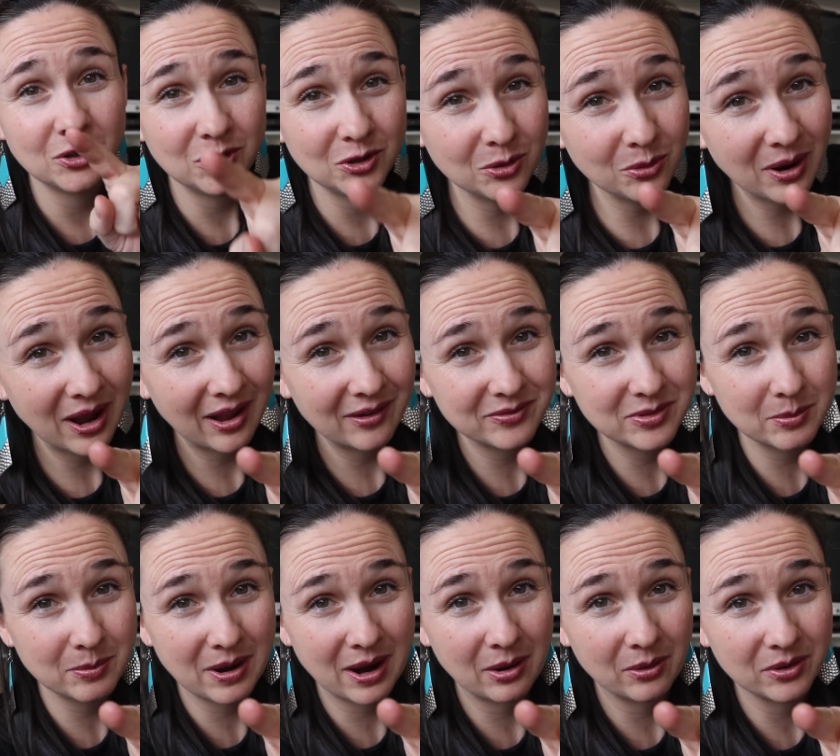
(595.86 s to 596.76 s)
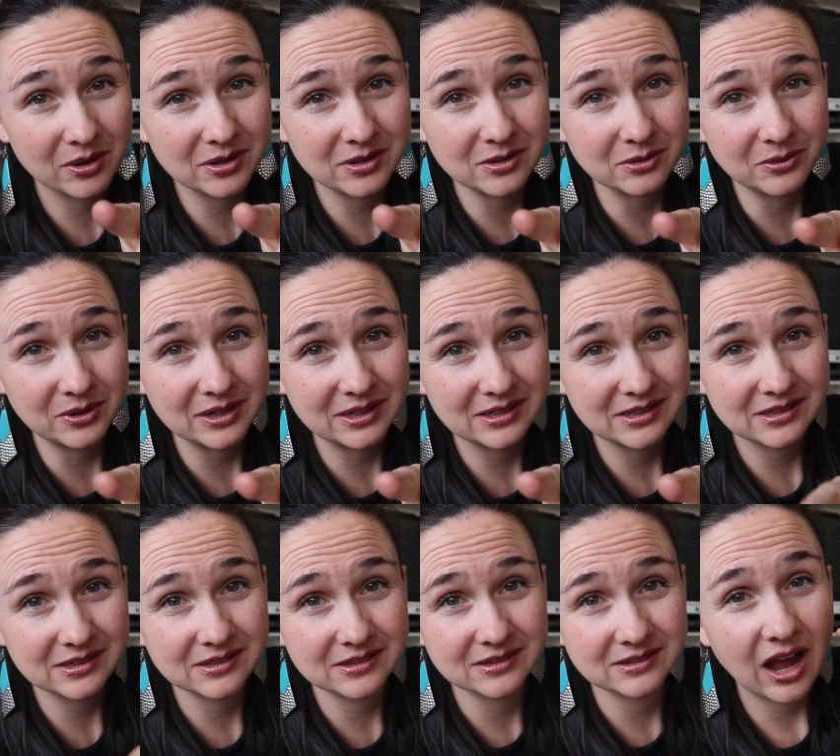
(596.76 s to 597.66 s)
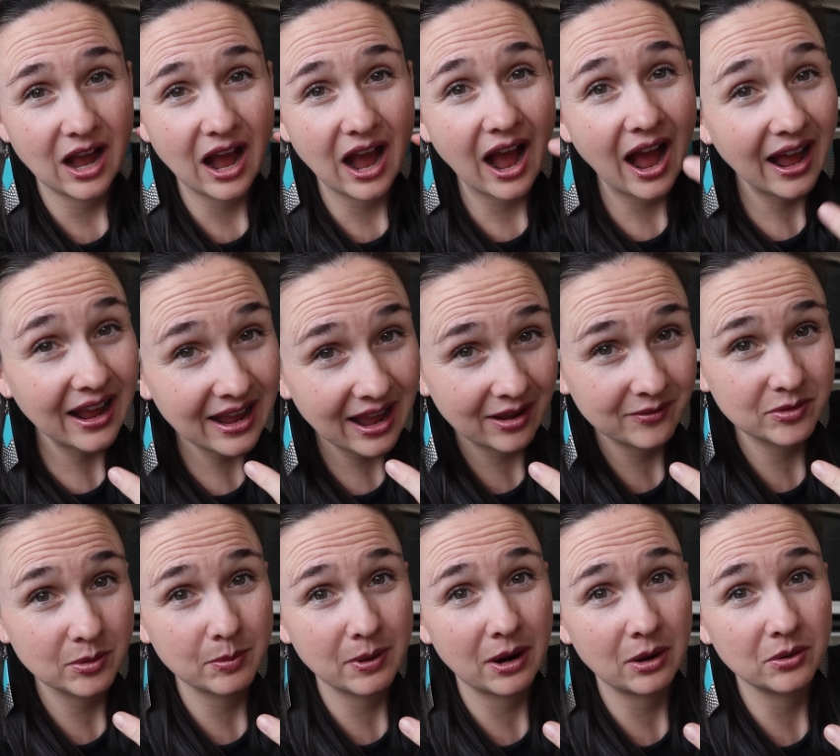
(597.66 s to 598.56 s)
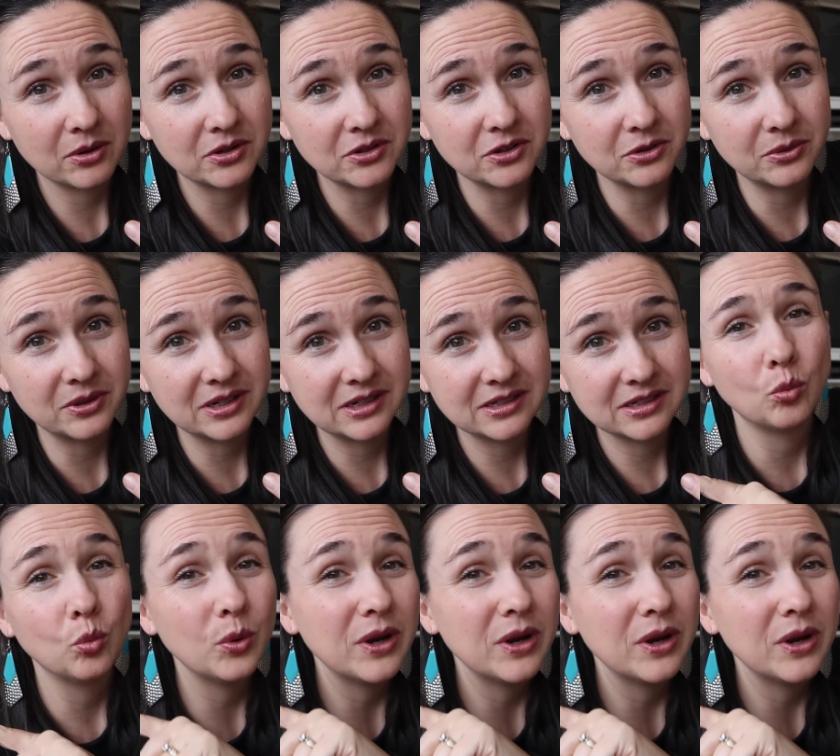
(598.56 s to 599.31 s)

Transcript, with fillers: You have the power to do it. I have the power to do it.